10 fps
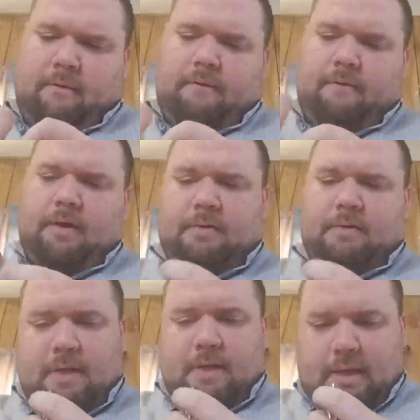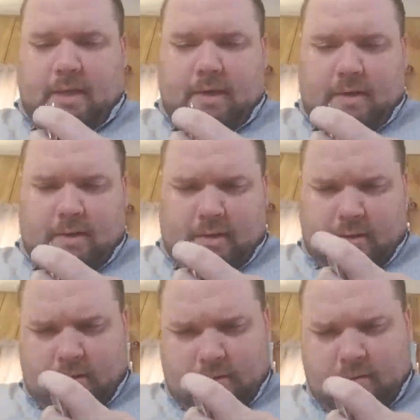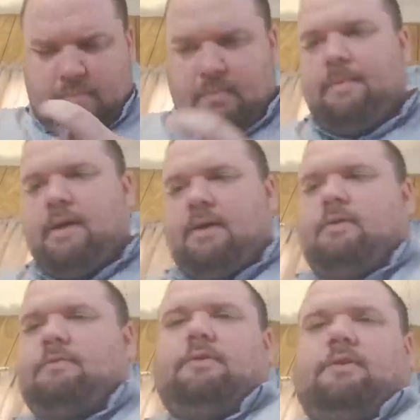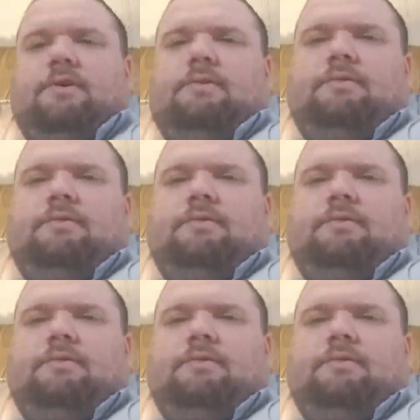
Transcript: Phillips head here, my bigger of the two,